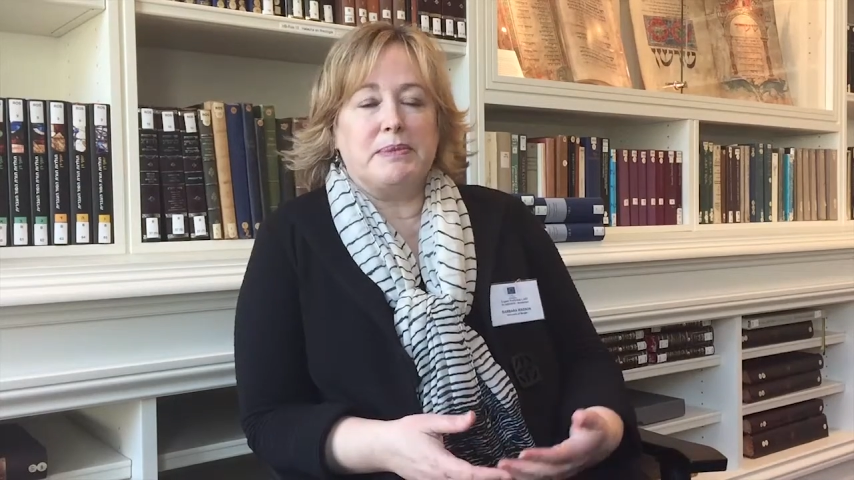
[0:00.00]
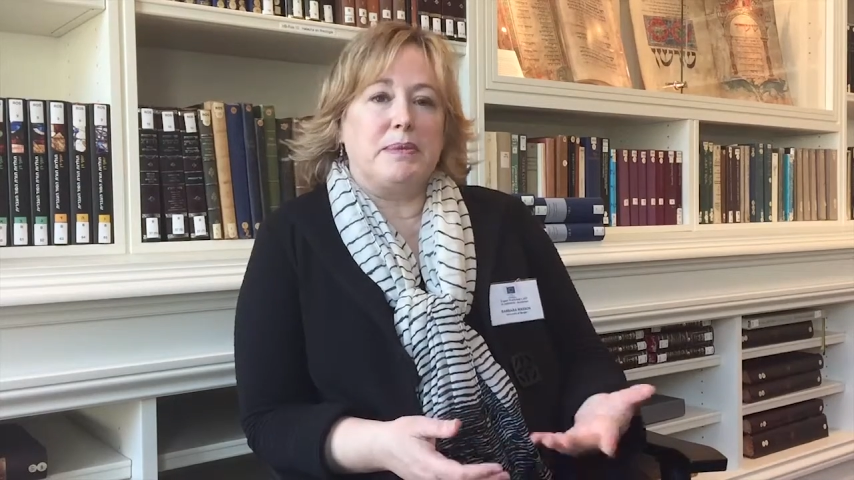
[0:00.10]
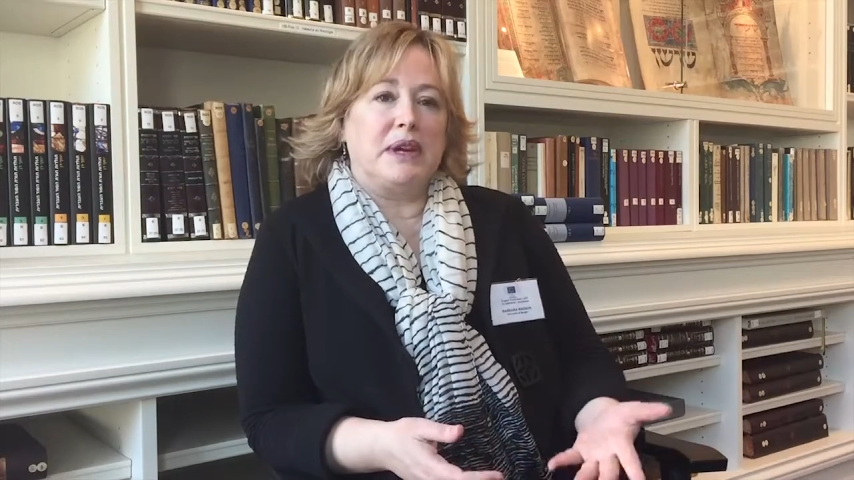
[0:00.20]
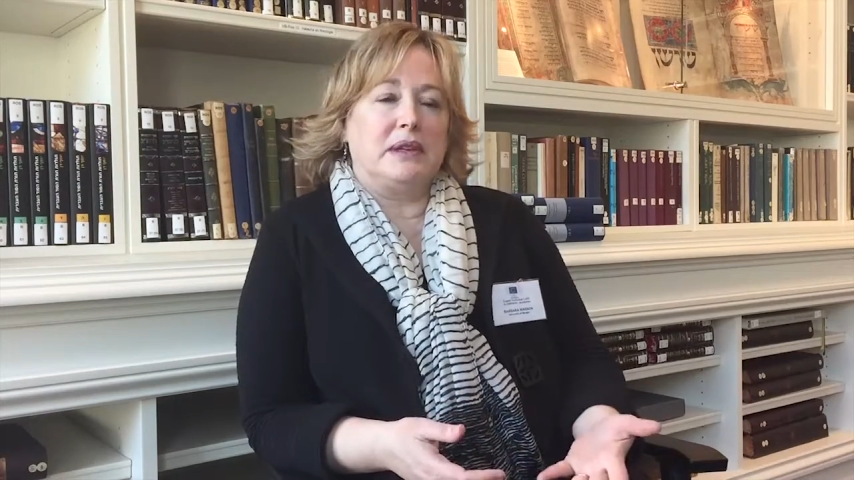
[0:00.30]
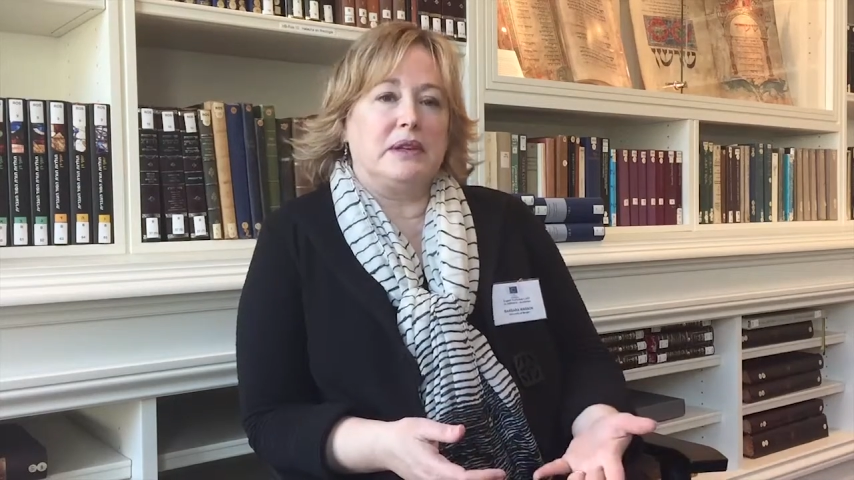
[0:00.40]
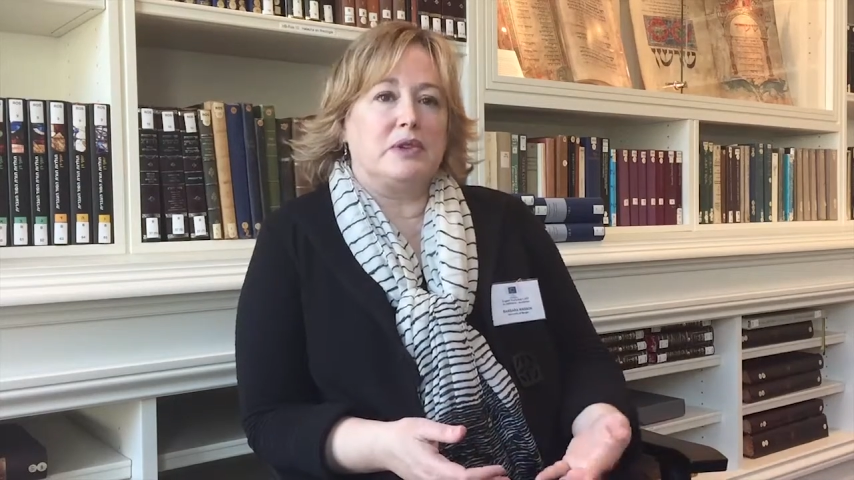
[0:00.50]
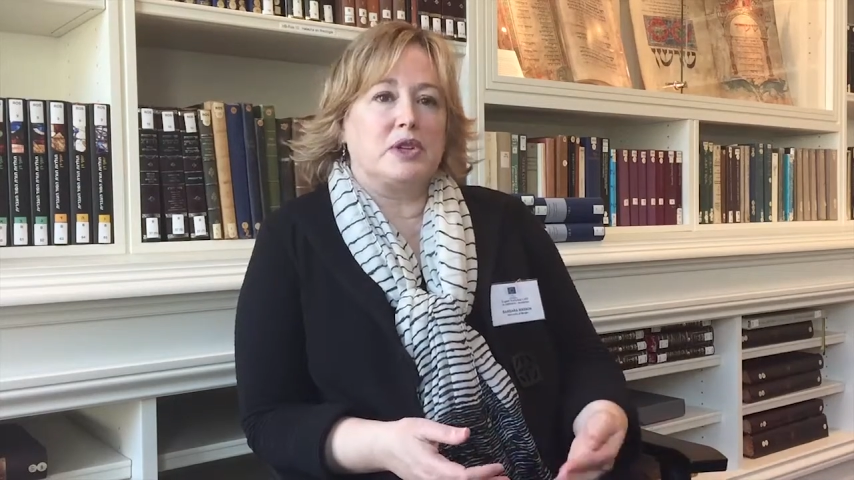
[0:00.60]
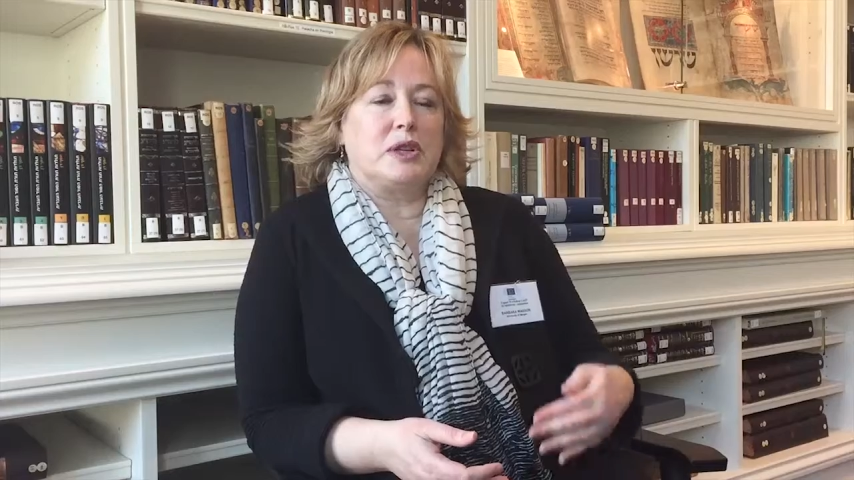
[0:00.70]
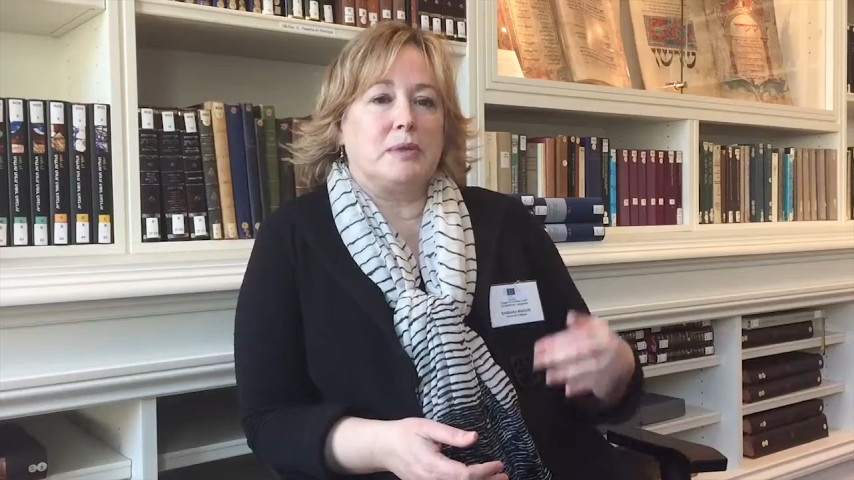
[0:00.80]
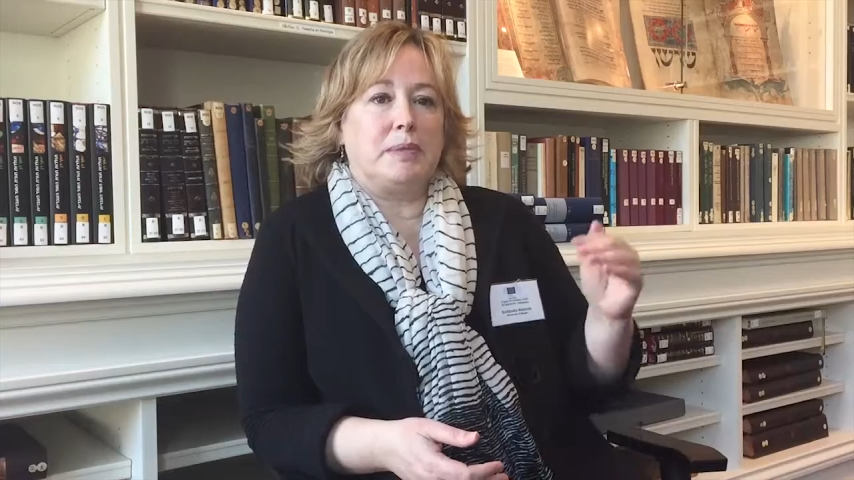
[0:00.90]
maybe at
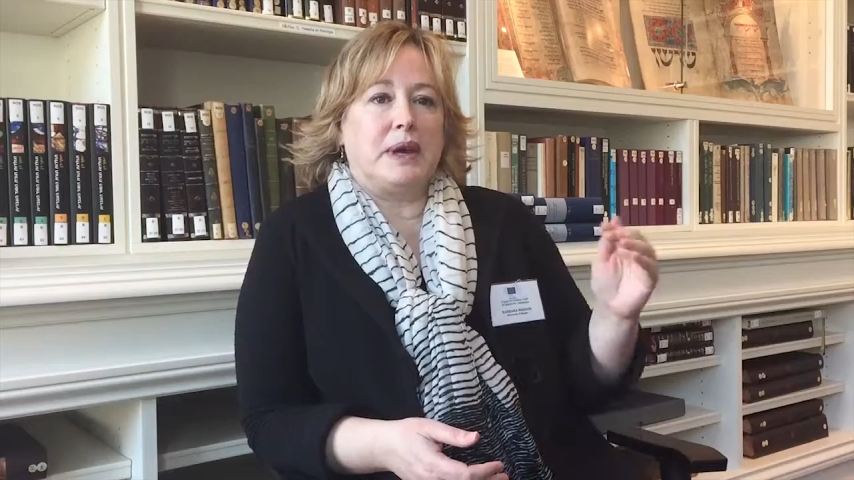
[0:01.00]
leadership,